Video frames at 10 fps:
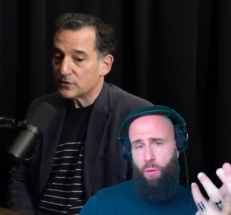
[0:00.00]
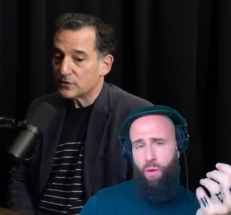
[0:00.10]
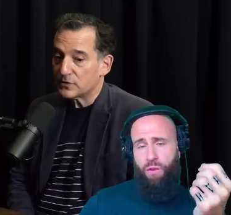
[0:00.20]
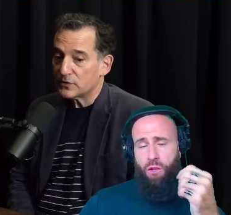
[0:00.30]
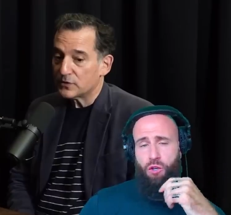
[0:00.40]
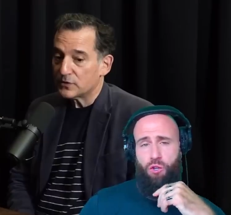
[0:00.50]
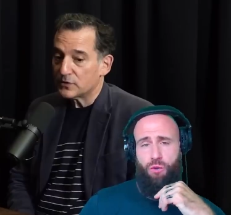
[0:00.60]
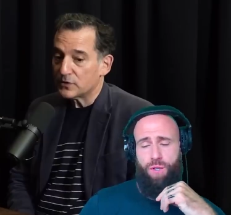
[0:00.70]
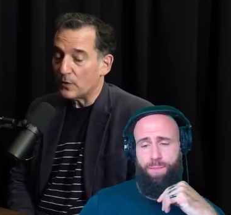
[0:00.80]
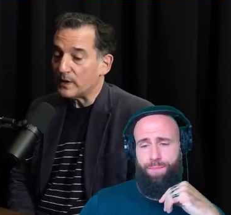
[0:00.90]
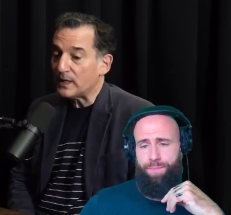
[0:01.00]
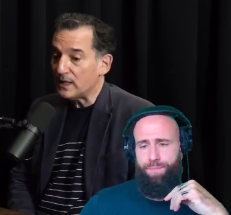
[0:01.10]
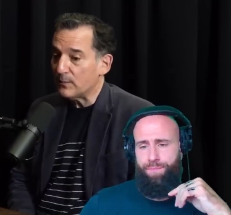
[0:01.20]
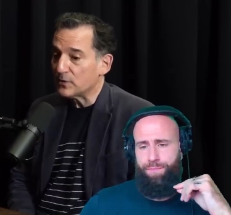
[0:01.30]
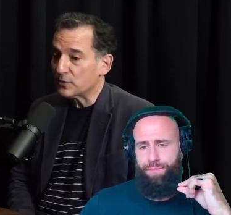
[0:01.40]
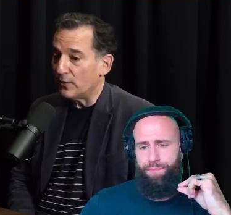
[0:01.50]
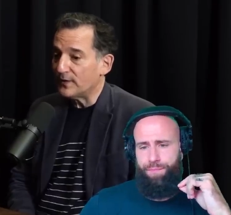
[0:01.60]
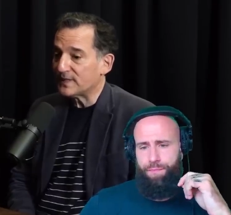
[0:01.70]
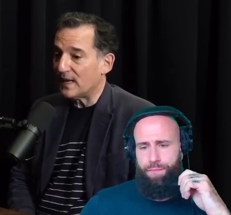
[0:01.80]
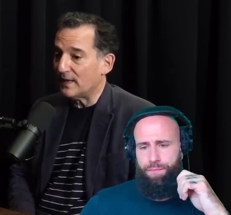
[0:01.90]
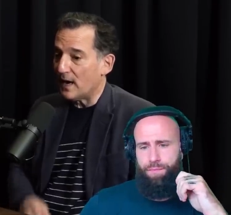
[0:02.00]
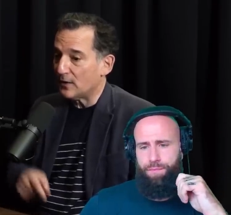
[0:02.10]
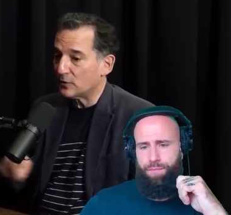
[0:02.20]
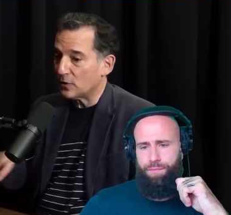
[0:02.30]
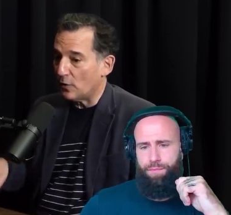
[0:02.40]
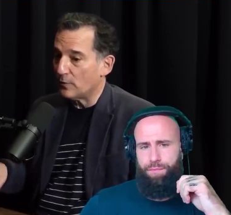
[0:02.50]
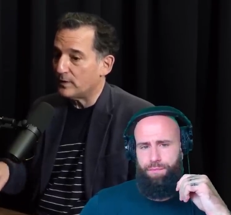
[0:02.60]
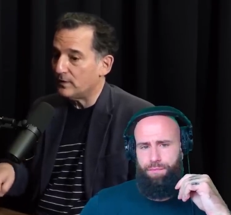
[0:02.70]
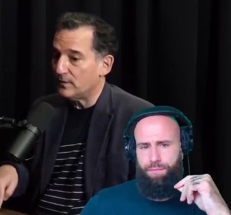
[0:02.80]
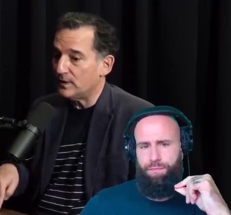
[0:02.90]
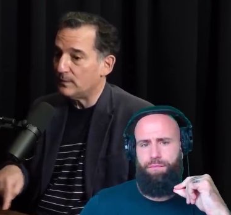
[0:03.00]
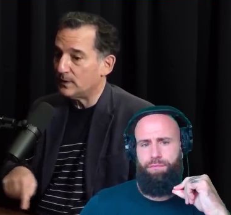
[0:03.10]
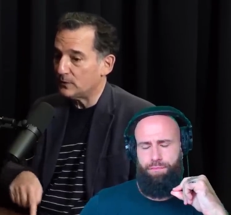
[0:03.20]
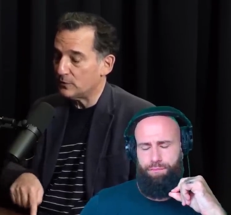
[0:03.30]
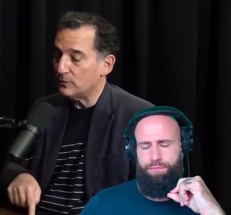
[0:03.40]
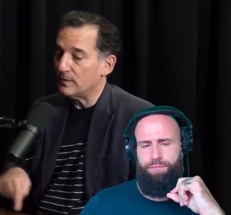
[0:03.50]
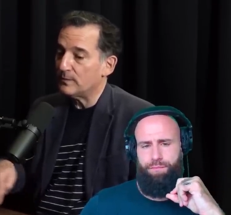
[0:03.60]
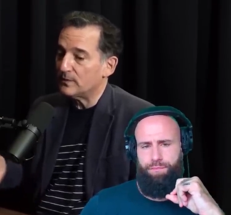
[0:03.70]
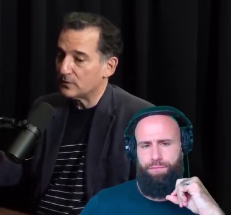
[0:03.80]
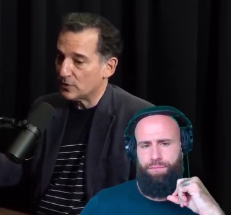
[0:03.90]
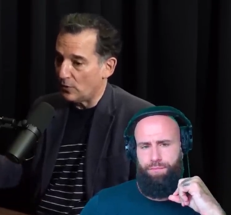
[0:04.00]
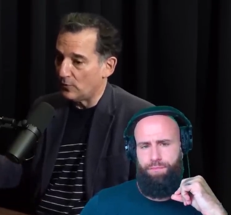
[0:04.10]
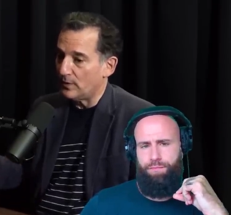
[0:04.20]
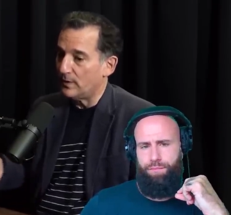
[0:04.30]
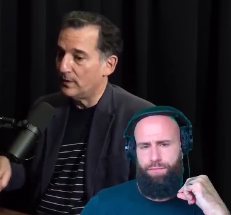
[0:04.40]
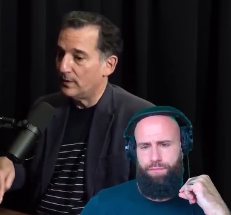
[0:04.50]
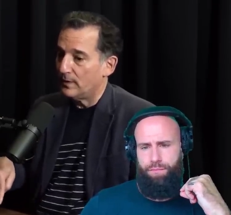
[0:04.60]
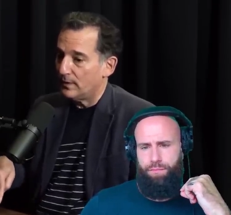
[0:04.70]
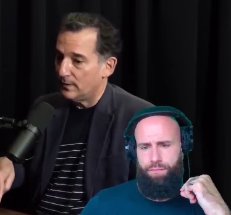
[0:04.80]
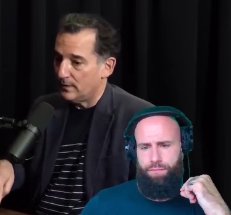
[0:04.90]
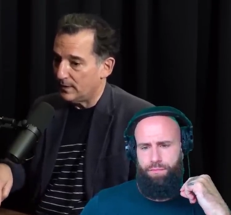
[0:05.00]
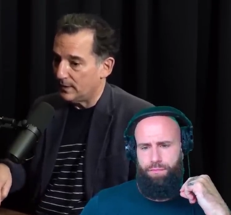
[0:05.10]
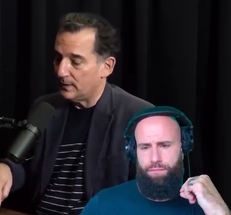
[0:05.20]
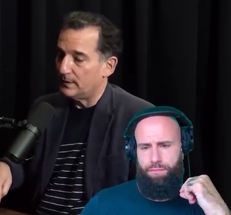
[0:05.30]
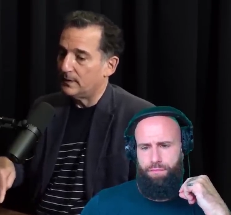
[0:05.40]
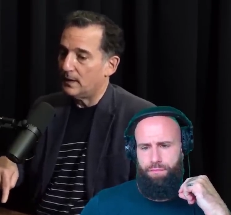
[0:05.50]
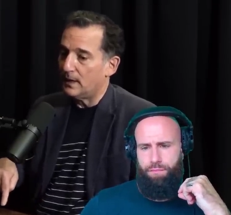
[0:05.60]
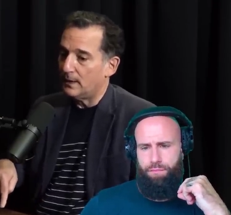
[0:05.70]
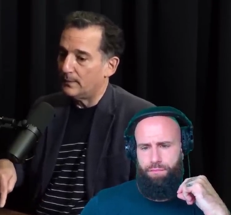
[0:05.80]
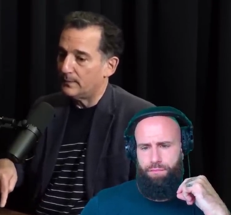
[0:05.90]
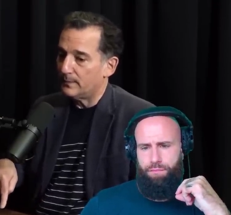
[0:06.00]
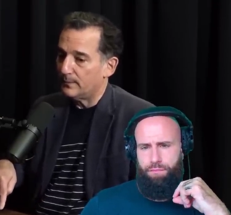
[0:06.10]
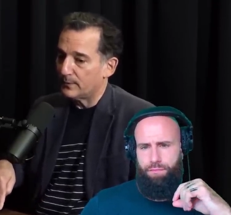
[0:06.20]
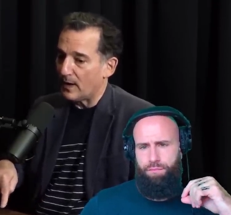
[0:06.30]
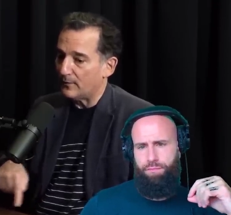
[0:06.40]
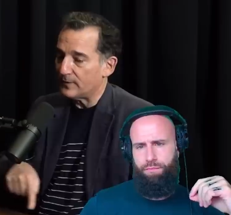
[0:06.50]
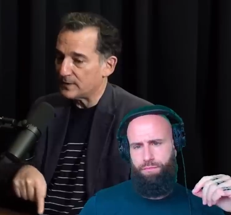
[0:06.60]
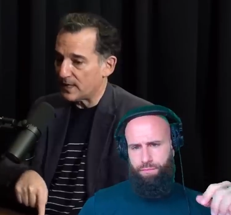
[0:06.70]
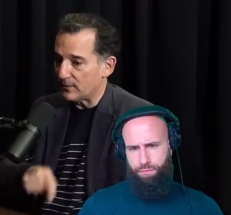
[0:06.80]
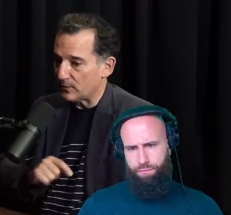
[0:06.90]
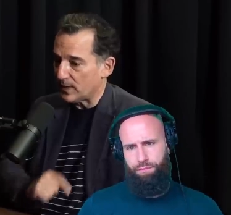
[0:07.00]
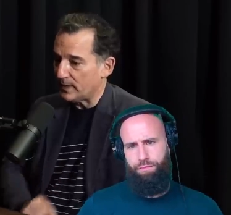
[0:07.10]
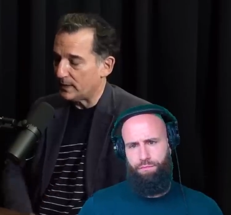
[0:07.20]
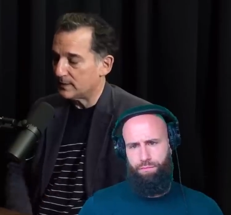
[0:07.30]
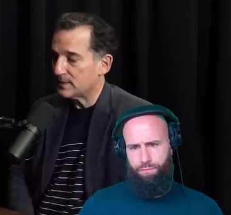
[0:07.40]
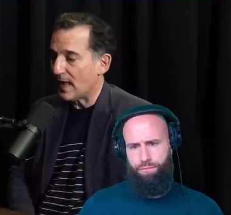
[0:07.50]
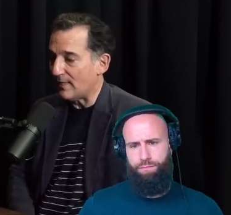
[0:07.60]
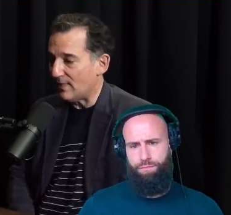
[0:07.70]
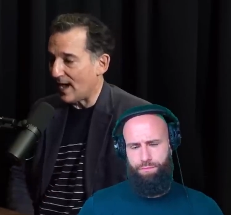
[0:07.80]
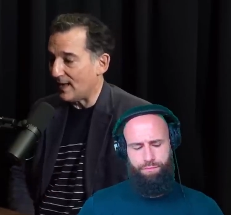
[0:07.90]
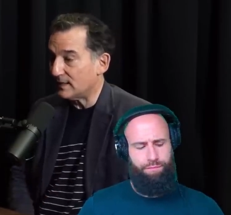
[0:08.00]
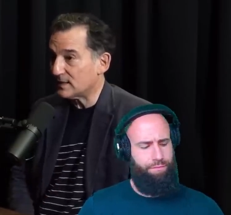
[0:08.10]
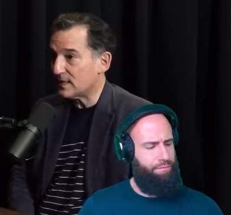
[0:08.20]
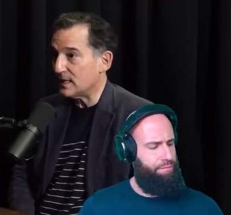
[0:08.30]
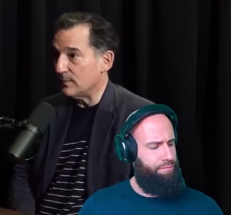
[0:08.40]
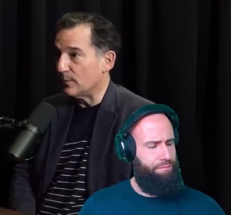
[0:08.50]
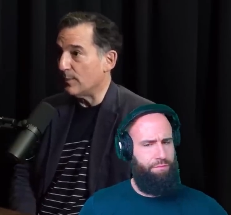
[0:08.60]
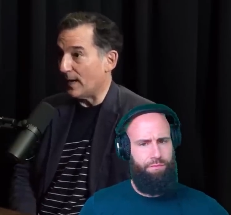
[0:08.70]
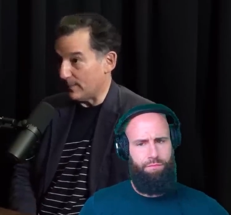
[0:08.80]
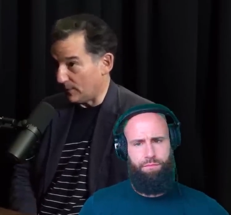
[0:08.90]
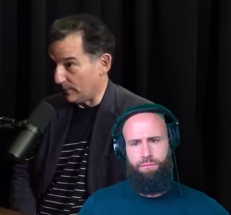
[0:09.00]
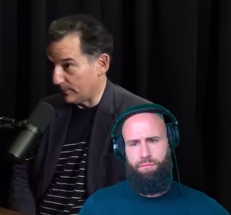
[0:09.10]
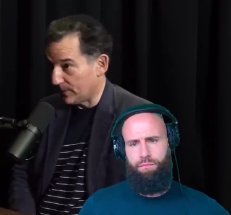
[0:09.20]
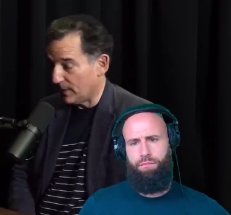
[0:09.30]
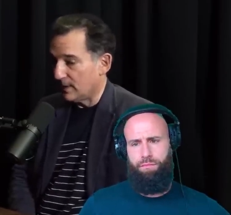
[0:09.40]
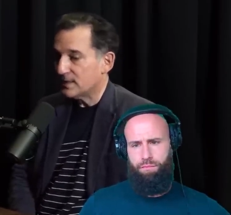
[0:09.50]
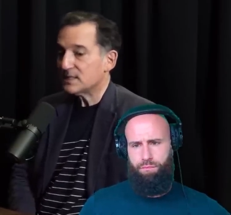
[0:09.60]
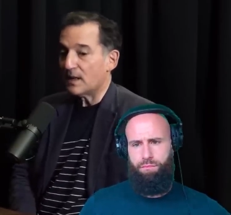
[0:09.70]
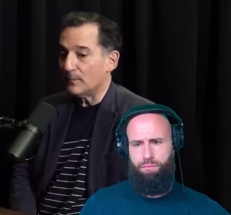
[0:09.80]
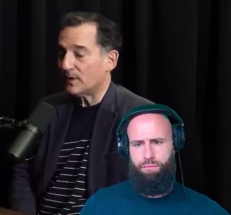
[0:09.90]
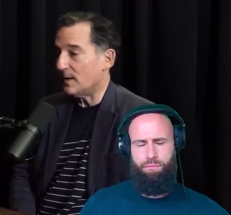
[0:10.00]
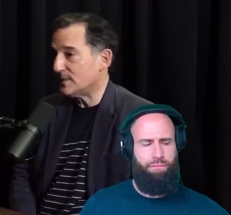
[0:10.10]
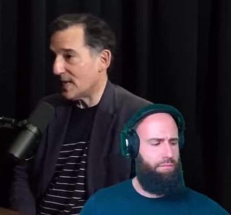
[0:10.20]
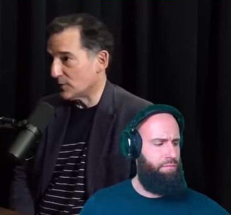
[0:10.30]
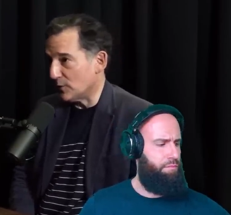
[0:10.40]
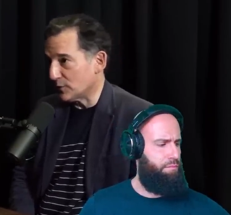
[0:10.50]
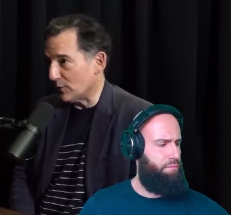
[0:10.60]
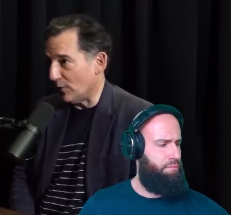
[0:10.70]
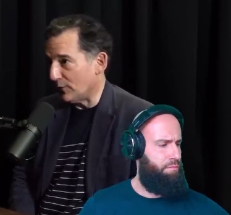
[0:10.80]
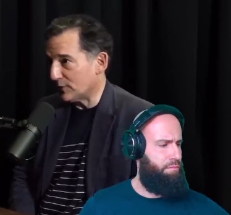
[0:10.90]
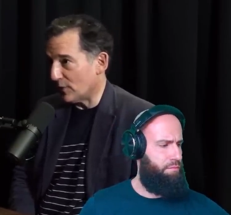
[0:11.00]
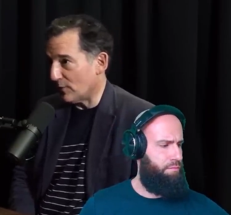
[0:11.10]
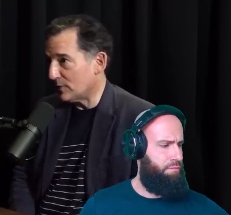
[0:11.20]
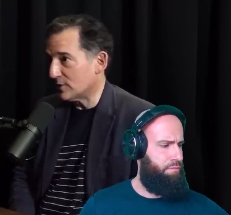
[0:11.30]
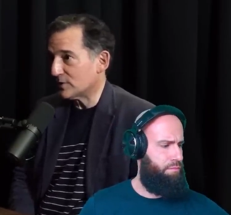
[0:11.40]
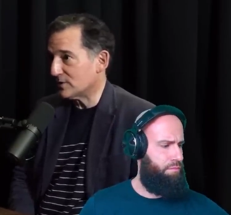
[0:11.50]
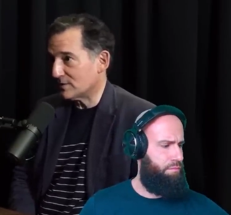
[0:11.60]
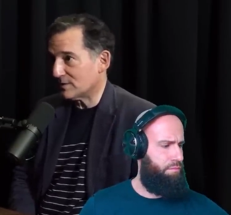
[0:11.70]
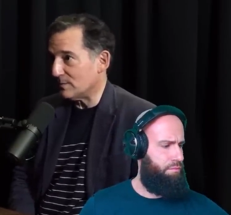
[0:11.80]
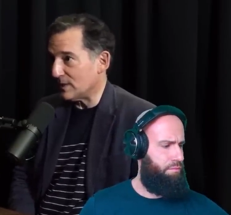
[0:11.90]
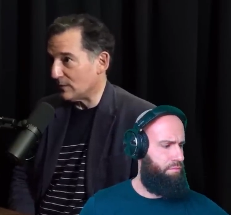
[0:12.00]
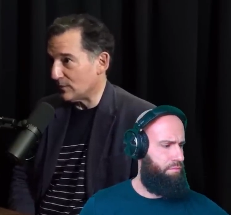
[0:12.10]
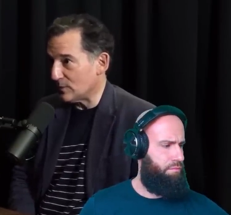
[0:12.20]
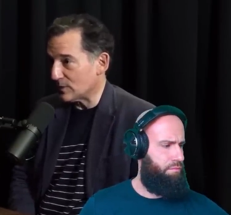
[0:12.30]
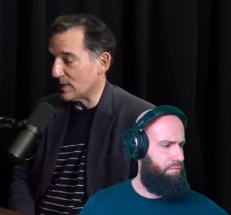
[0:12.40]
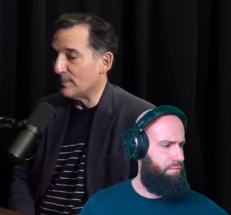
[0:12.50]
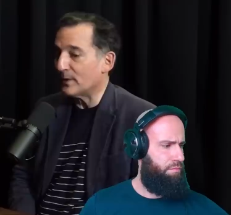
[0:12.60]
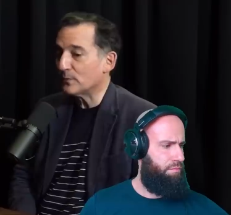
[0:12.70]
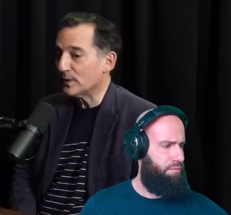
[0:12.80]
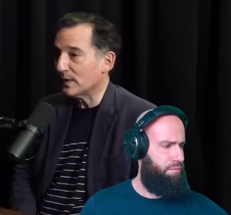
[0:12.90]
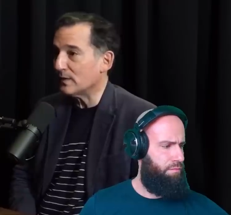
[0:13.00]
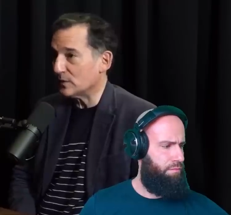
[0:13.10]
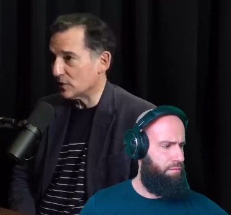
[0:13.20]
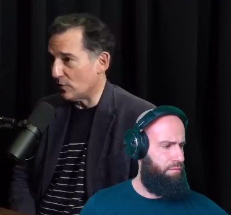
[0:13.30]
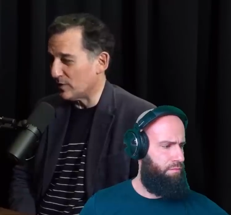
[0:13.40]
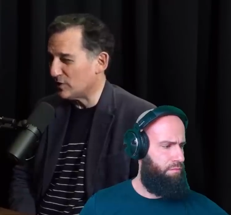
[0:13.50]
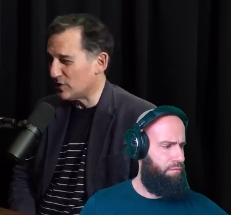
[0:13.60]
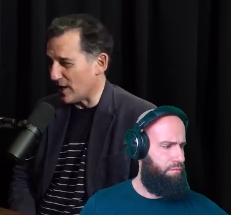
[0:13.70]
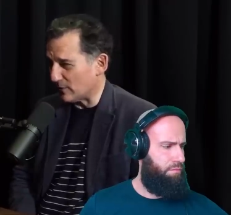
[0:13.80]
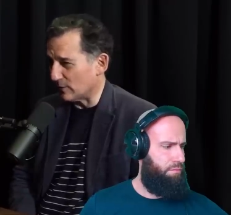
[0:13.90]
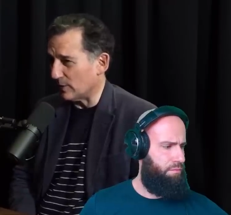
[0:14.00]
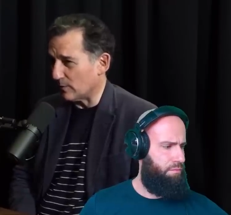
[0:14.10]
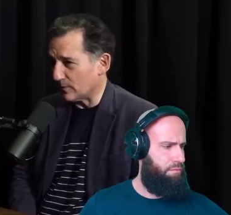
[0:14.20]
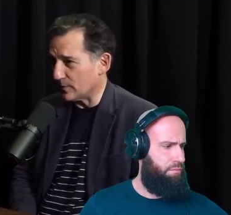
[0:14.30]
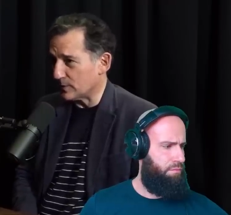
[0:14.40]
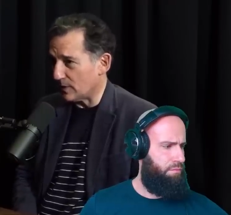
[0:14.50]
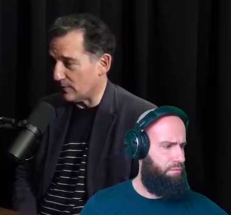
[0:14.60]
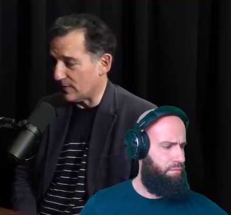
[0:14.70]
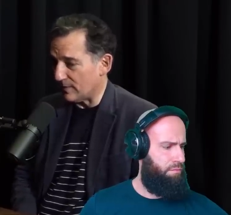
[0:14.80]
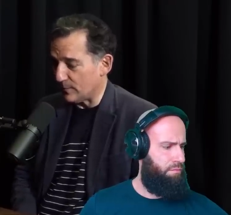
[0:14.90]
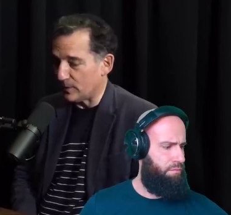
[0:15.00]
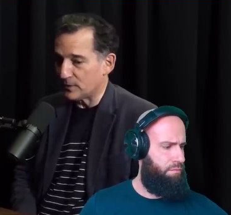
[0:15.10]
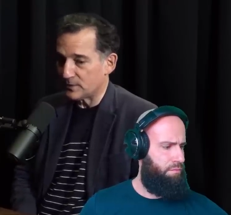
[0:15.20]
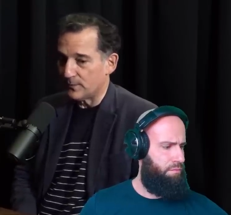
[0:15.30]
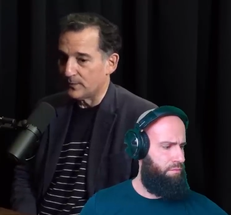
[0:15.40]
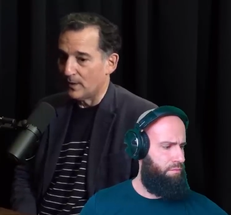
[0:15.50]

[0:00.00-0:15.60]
Speaker 1: with the Jews.
Speaker 2: So in Hebrew, it's called the Tanakh, Torah, Nevi'im, Ketuvim, the Torah, the prophets, and the writings. And that is the Hebrew Bible. Sometimes that's also called the Torah, just to be confusing, but really the Torah generally refers to the five books.